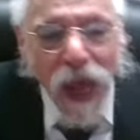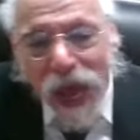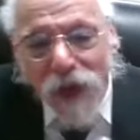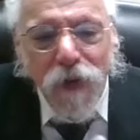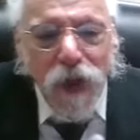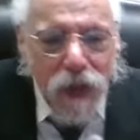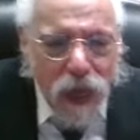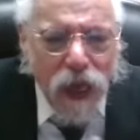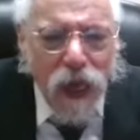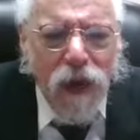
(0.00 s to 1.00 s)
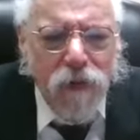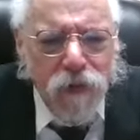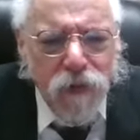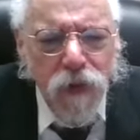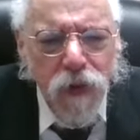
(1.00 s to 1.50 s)
Av al Gav,
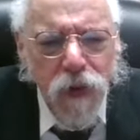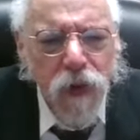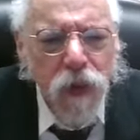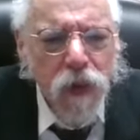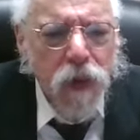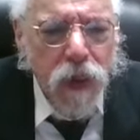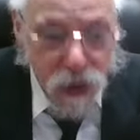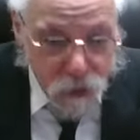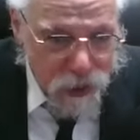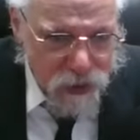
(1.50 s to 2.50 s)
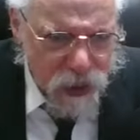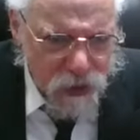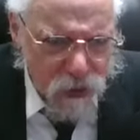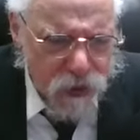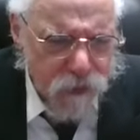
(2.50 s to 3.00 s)
he explains
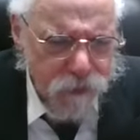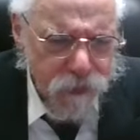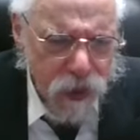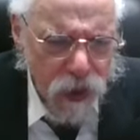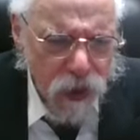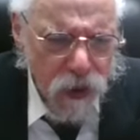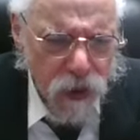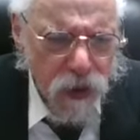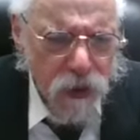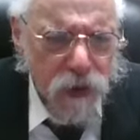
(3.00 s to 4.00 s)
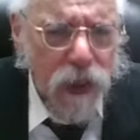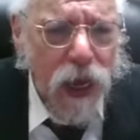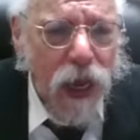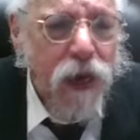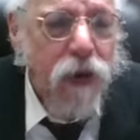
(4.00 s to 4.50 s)
that law. The
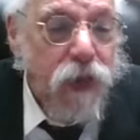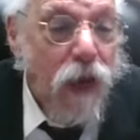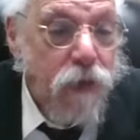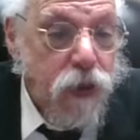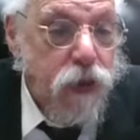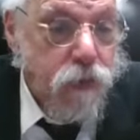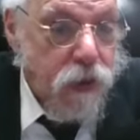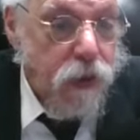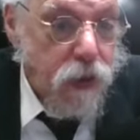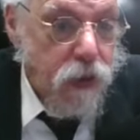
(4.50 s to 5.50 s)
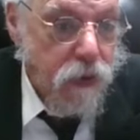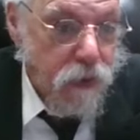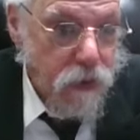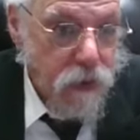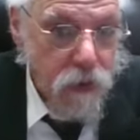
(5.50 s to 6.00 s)
La'ach of Nami Shmiri,
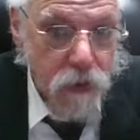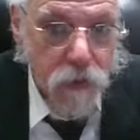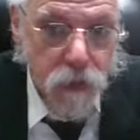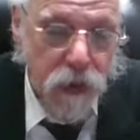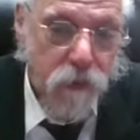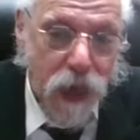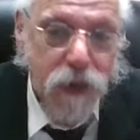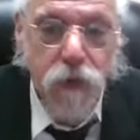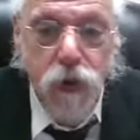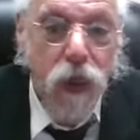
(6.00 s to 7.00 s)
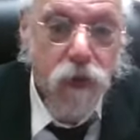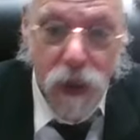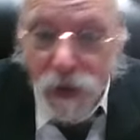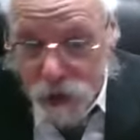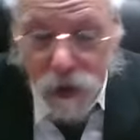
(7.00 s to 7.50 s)
with the Master
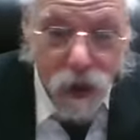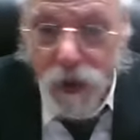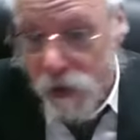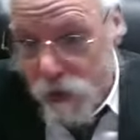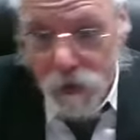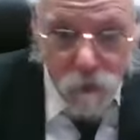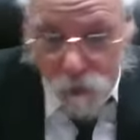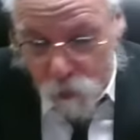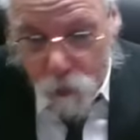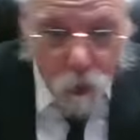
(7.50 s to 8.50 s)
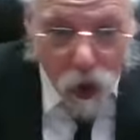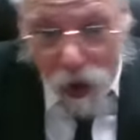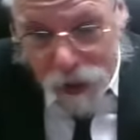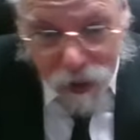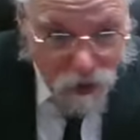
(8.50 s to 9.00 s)
of
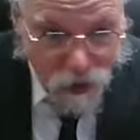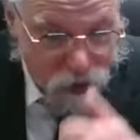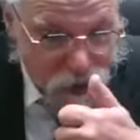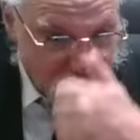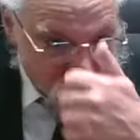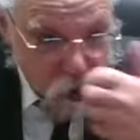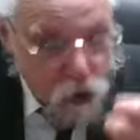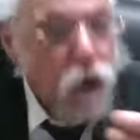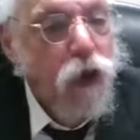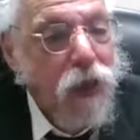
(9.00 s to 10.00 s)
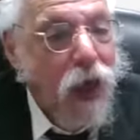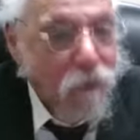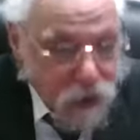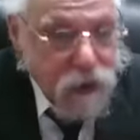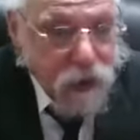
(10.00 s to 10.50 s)
why, if it's good,
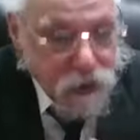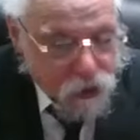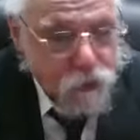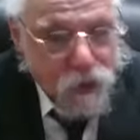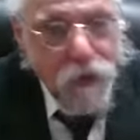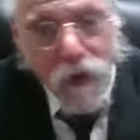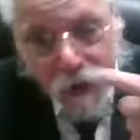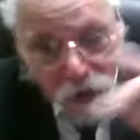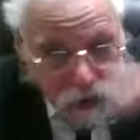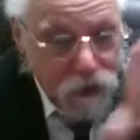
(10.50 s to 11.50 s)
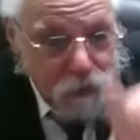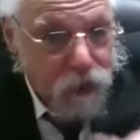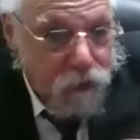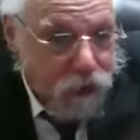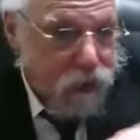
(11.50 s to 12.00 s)
obviously it's a Shmira. That could
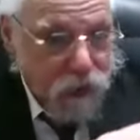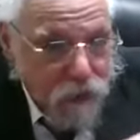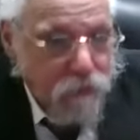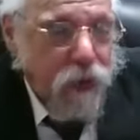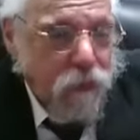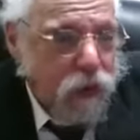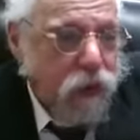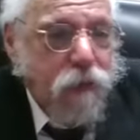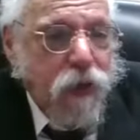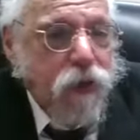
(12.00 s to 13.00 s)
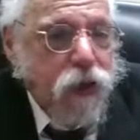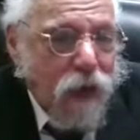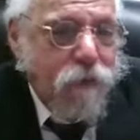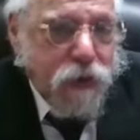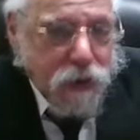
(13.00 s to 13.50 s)
be with this with this Gemara
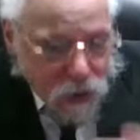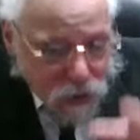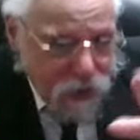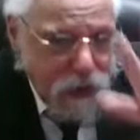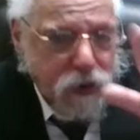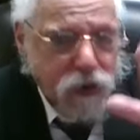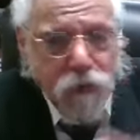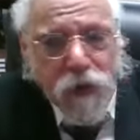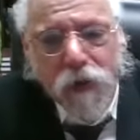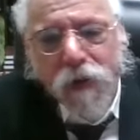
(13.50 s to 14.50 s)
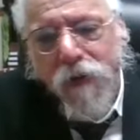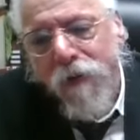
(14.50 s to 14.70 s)
Shabbos that it is a Shmira.